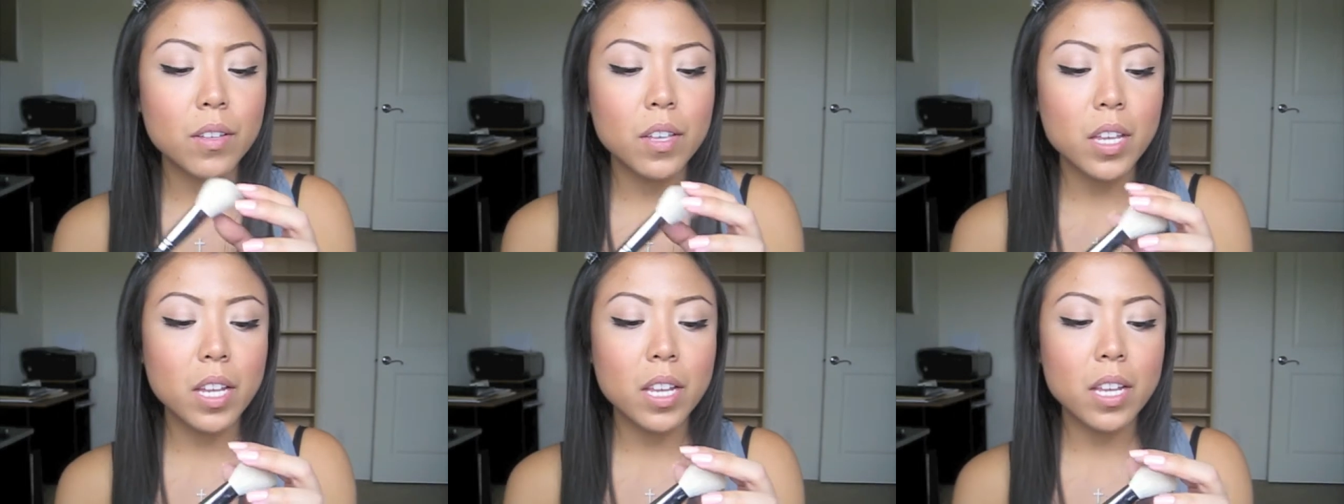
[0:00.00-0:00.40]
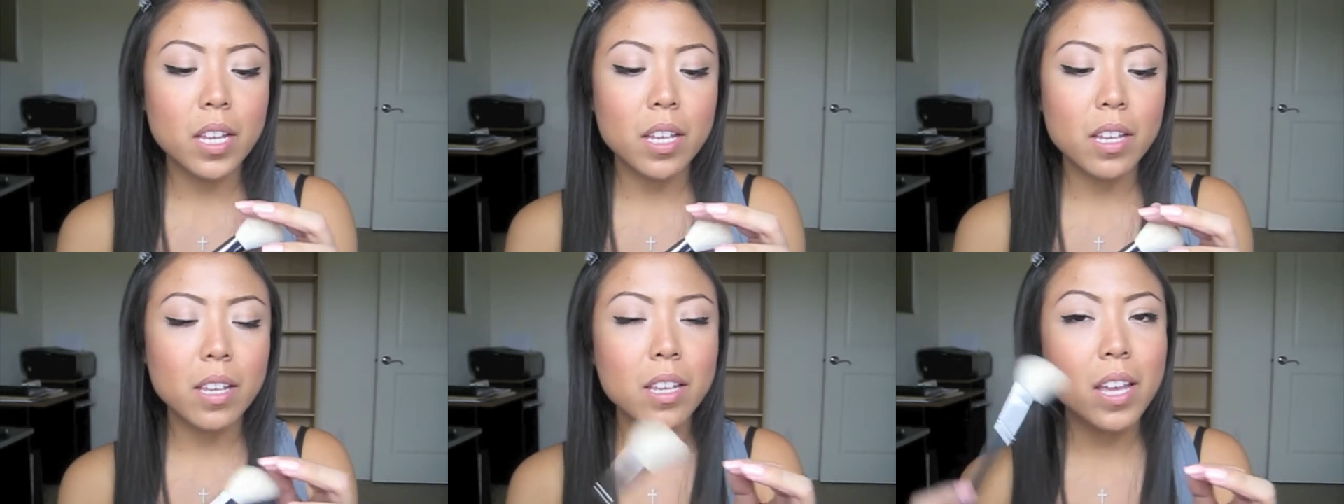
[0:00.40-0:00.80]
you can
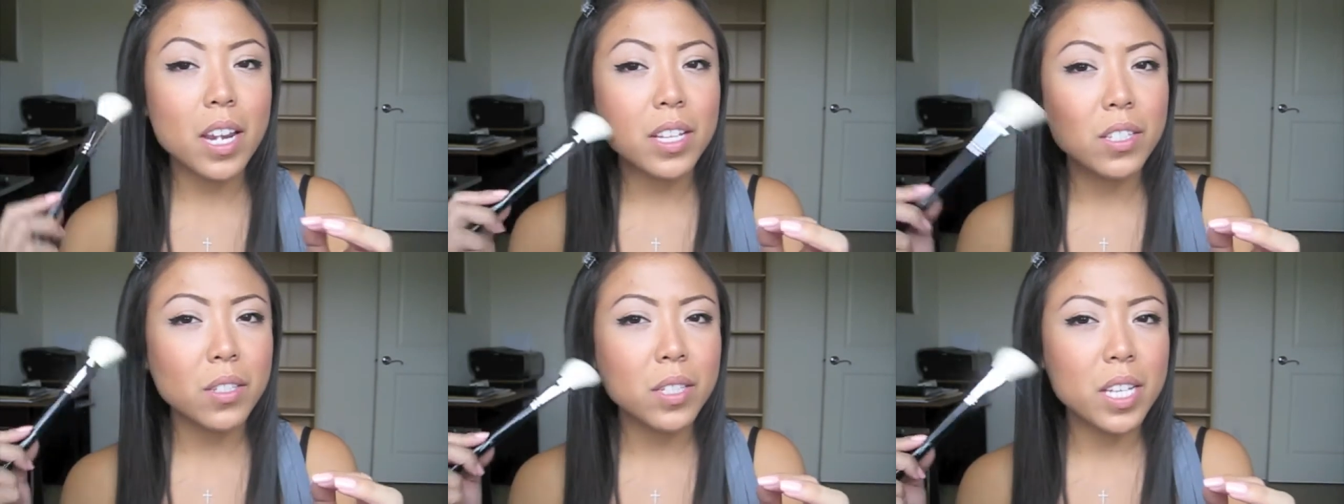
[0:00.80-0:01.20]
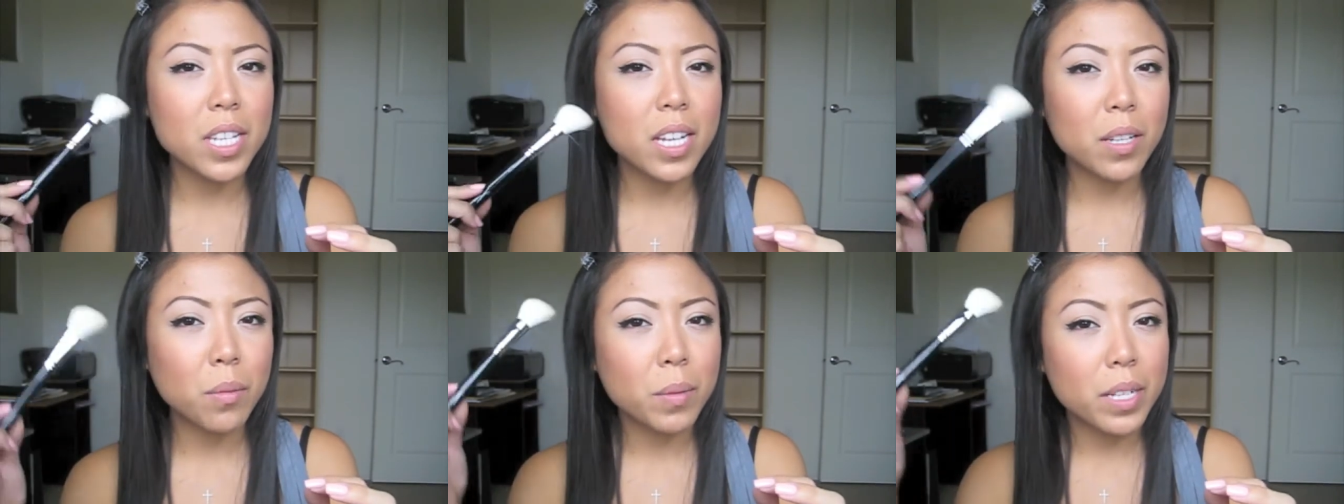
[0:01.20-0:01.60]
get into
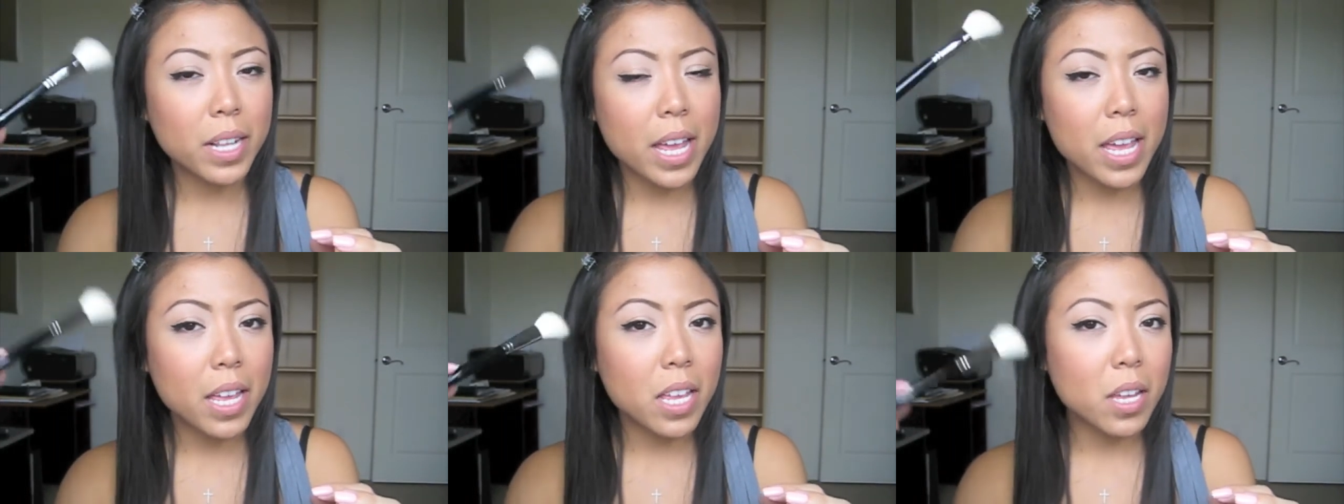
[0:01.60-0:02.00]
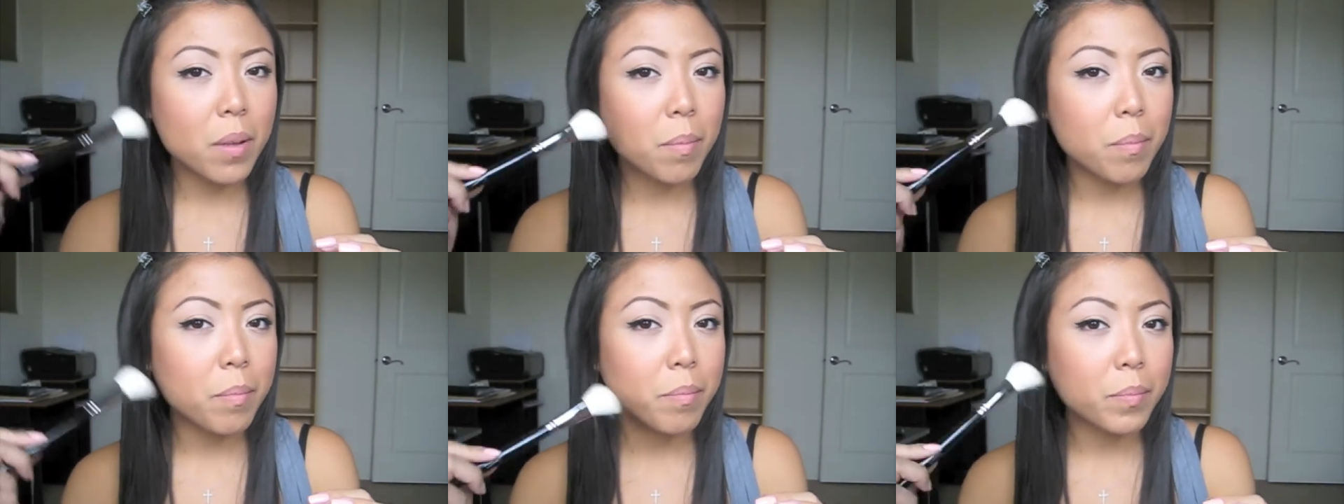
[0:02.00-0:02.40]
detail with like
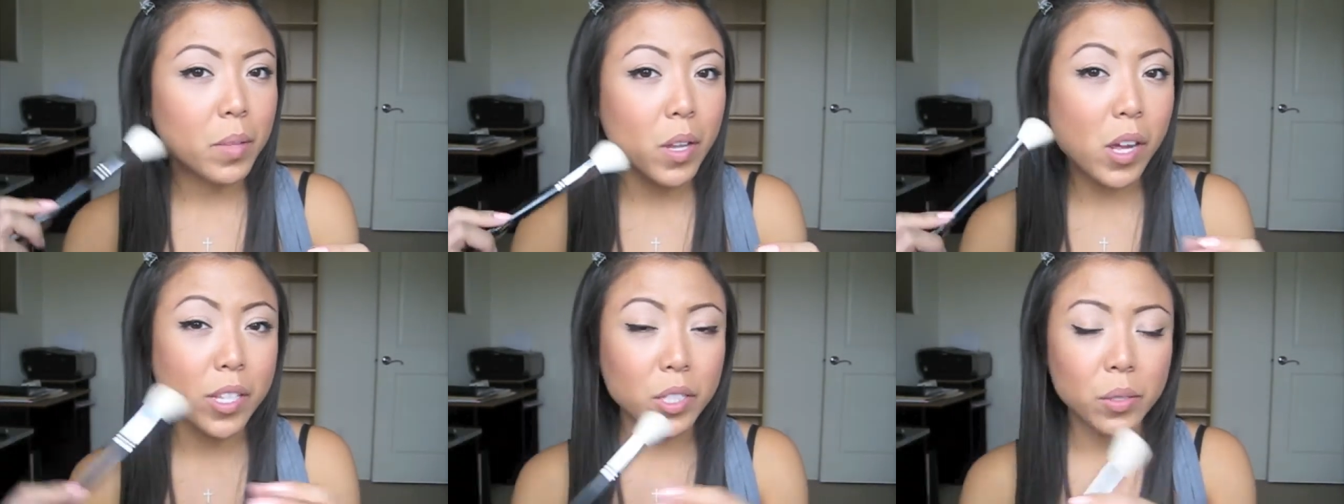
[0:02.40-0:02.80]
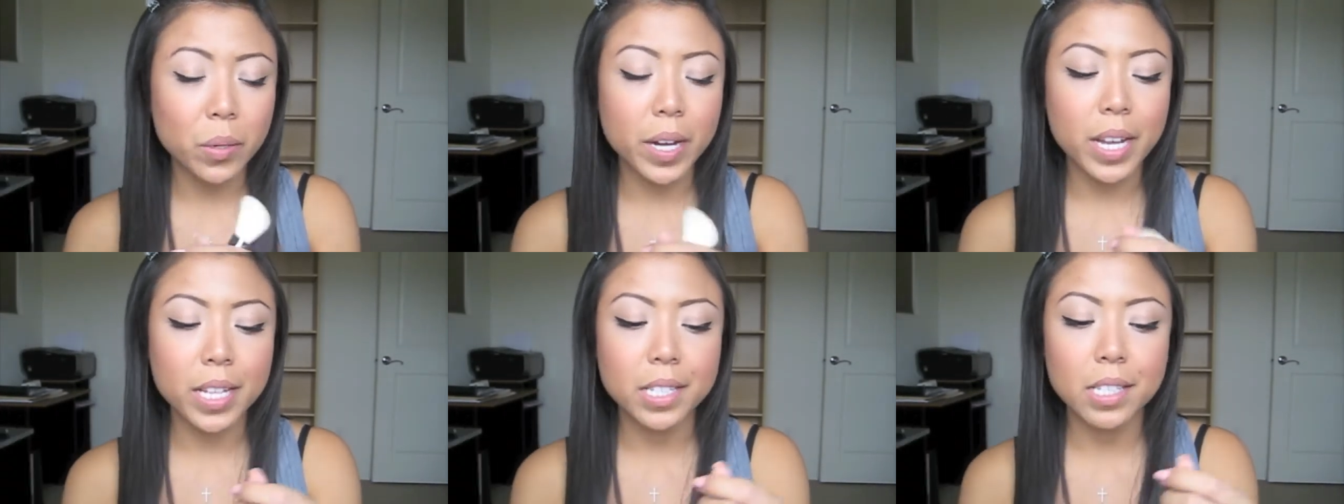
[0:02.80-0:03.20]

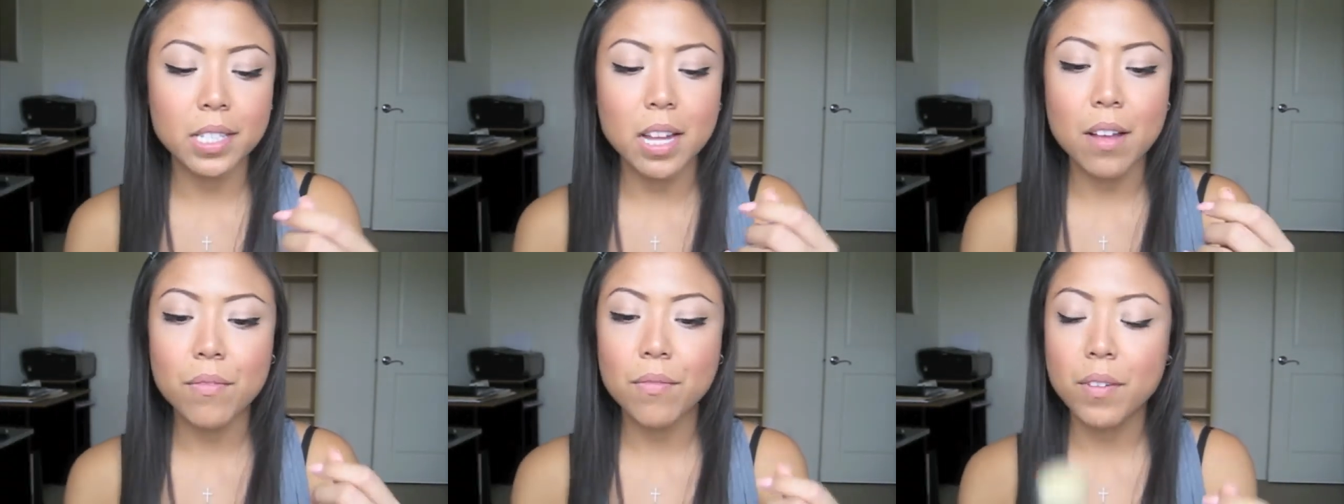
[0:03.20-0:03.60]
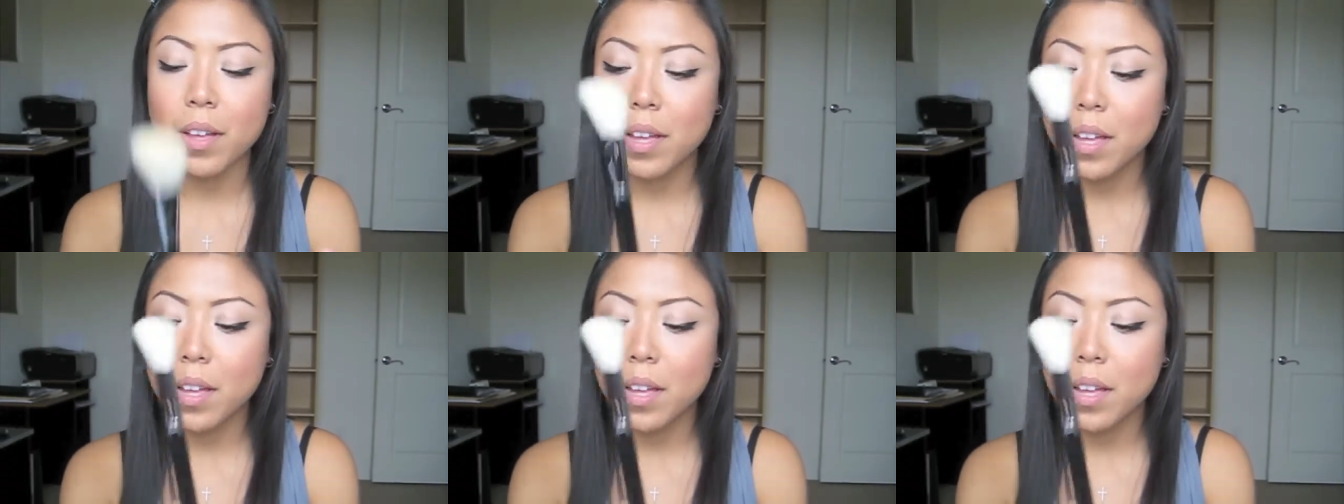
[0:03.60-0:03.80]
contouring and stuff.